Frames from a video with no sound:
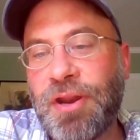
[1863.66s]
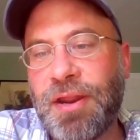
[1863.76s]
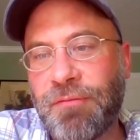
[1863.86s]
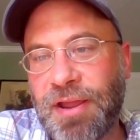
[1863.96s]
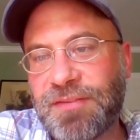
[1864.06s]

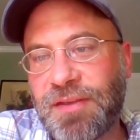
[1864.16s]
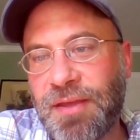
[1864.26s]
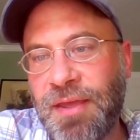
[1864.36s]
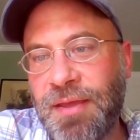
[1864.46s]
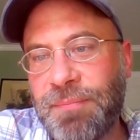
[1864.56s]
community
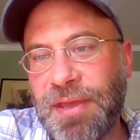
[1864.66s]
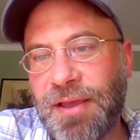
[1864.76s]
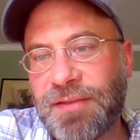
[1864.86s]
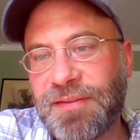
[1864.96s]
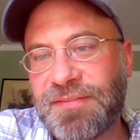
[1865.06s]
risk,
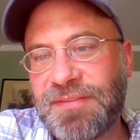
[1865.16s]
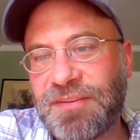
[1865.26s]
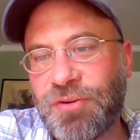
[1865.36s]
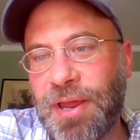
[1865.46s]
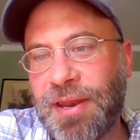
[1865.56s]
because it's
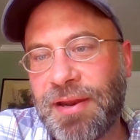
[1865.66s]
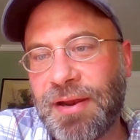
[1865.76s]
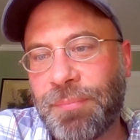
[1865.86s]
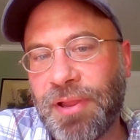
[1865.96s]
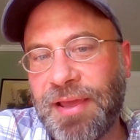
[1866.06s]

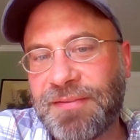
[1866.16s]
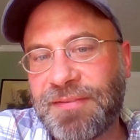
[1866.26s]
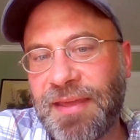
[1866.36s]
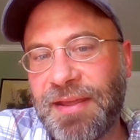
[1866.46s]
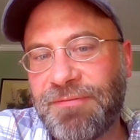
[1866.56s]
situated in a
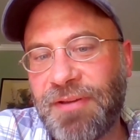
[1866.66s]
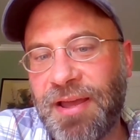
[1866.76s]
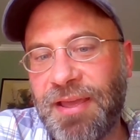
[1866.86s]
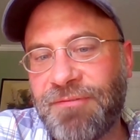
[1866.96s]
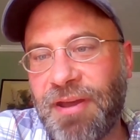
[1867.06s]
place that
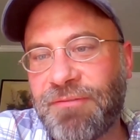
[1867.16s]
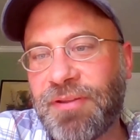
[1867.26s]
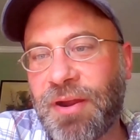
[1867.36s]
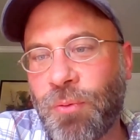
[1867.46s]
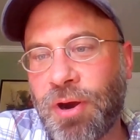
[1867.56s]
if
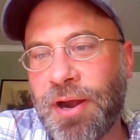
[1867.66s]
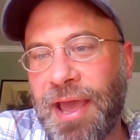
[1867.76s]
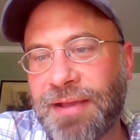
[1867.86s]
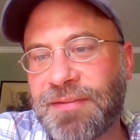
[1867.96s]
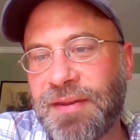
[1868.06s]
ever there were
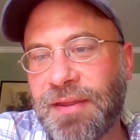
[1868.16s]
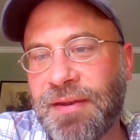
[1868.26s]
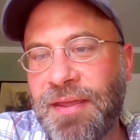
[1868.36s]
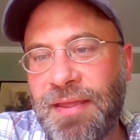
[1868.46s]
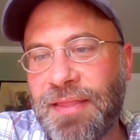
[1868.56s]
an
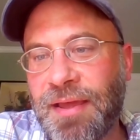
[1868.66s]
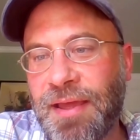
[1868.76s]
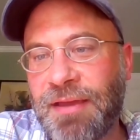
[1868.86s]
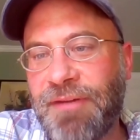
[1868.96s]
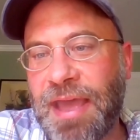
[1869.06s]
accident,
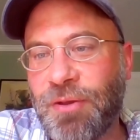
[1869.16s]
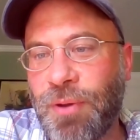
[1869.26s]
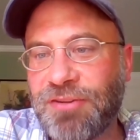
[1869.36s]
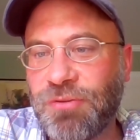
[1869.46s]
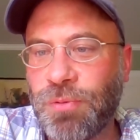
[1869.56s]
the
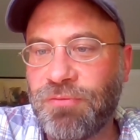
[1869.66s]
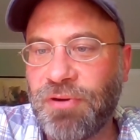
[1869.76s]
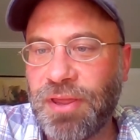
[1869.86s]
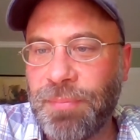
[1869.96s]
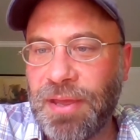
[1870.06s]
evacuation
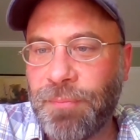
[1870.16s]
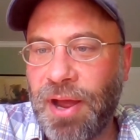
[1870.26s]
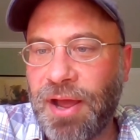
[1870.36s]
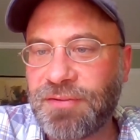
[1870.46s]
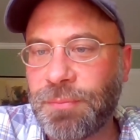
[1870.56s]
would really be
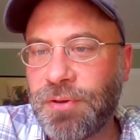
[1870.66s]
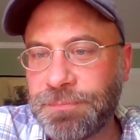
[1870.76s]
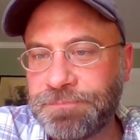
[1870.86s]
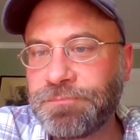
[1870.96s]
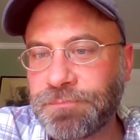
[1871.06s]
impossible.